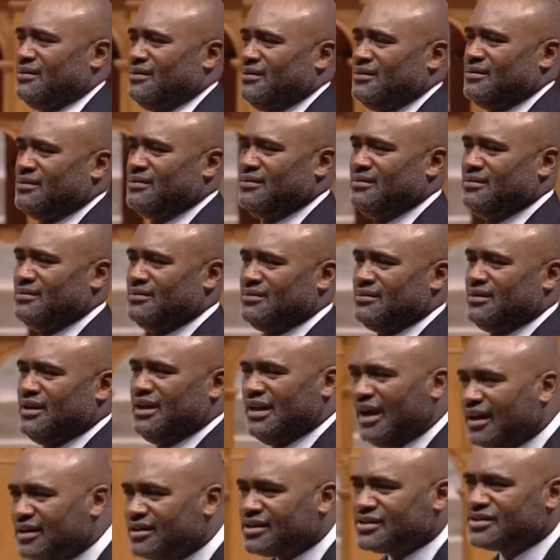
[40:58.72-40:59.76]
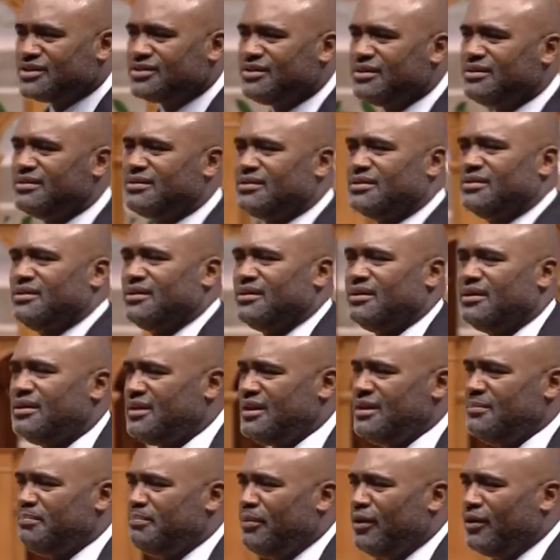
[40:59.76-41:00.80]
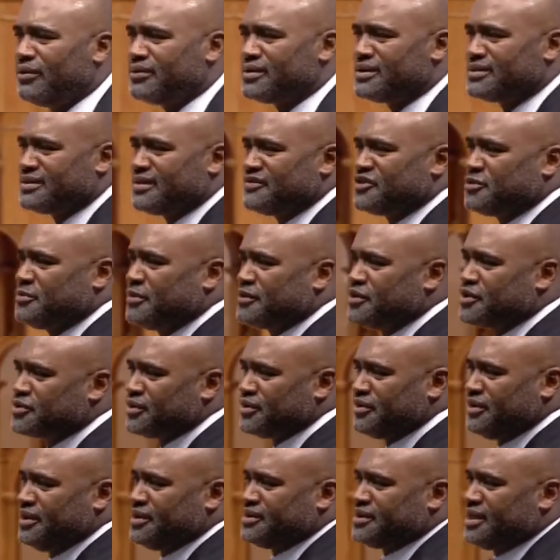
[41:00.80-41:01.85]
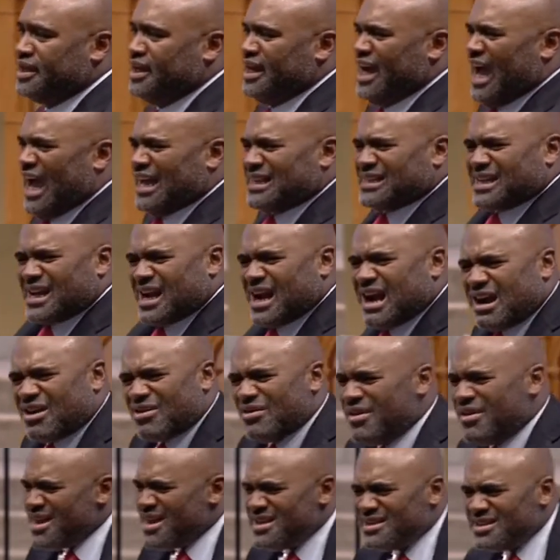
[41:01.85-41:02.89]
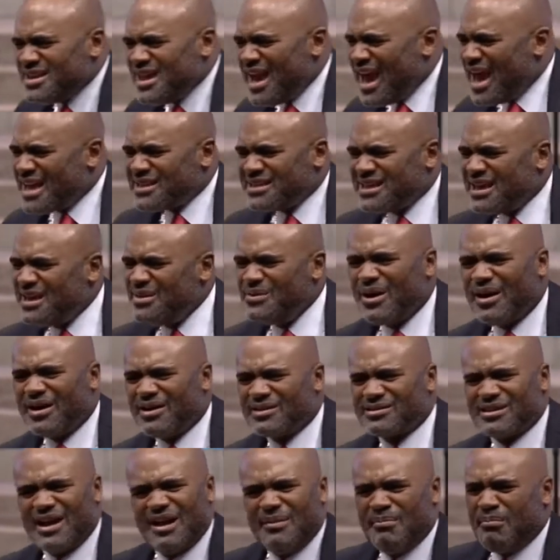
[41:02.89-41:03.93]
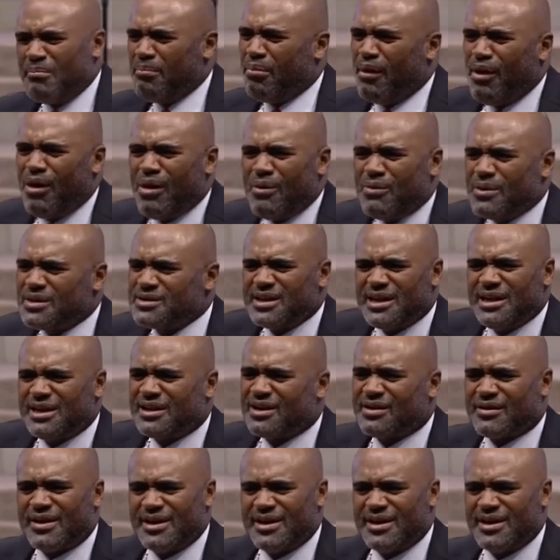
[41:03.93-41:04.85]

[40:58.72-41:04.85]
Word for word: He understood the importance of spiritual things. As crazy he was, and boy was he crazy.